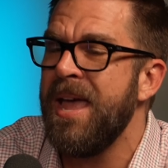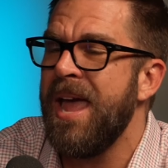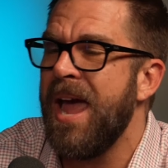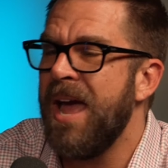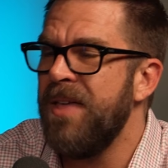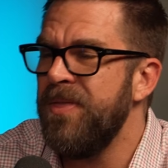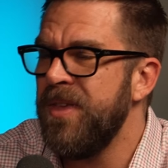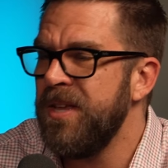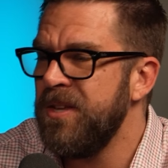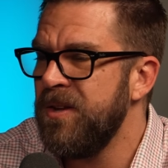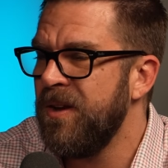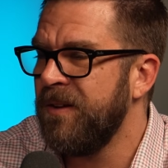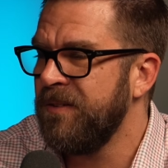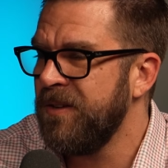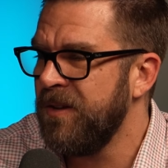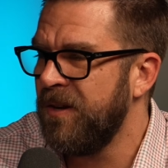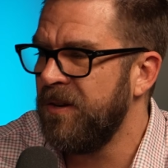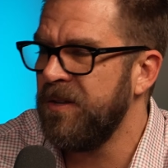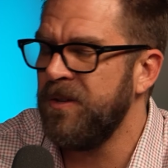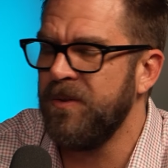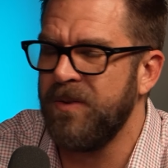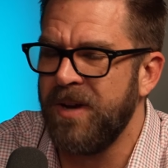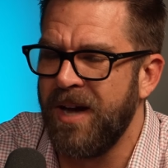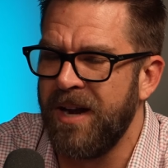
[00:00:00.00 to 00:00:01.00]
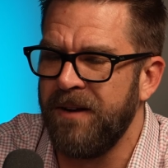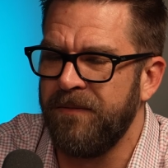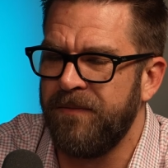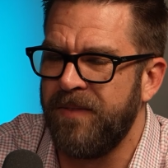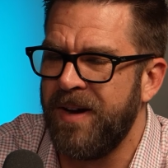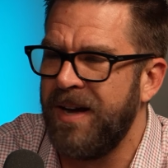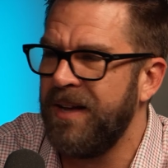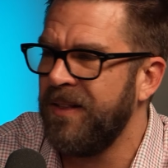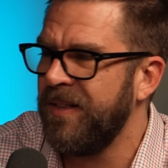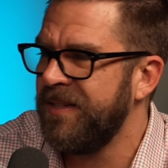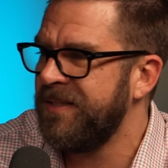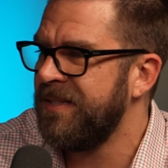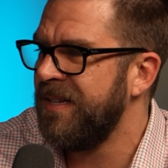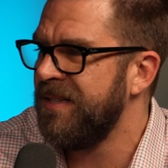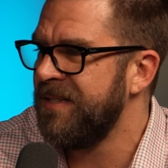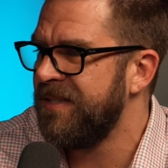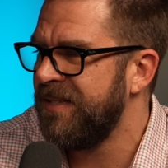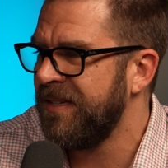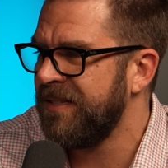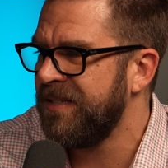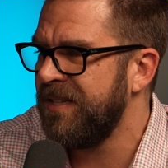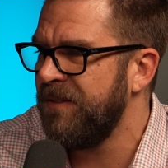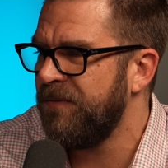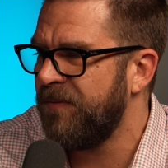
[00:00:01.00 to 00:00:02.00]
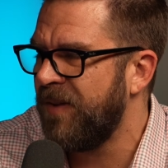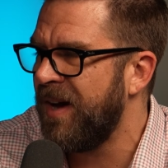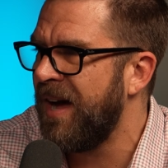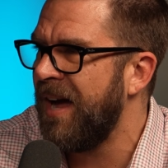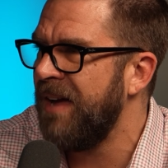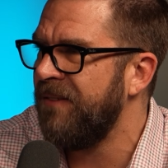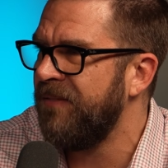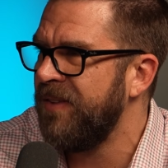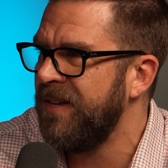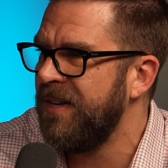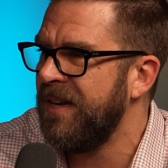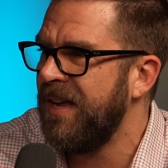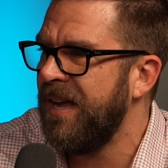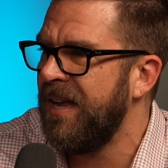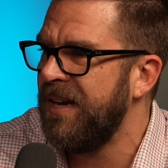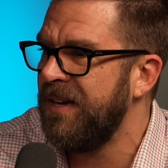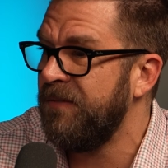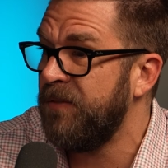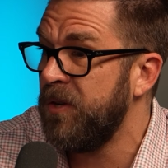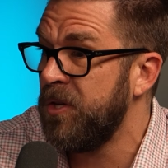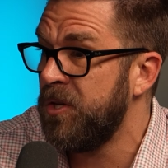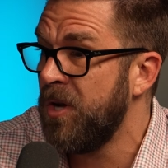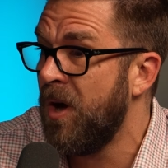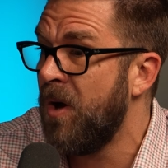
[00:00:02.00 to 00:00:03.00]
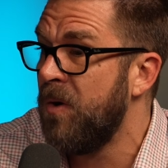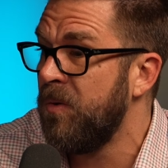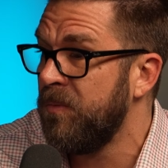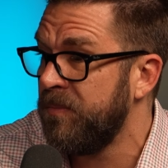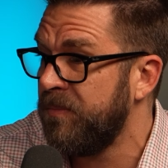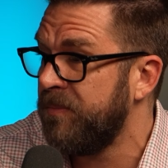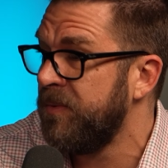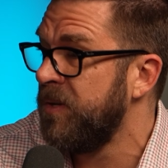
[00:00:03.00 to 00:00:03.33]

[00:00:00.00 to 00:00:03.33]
and then you've got to file a 1065, and if you don't,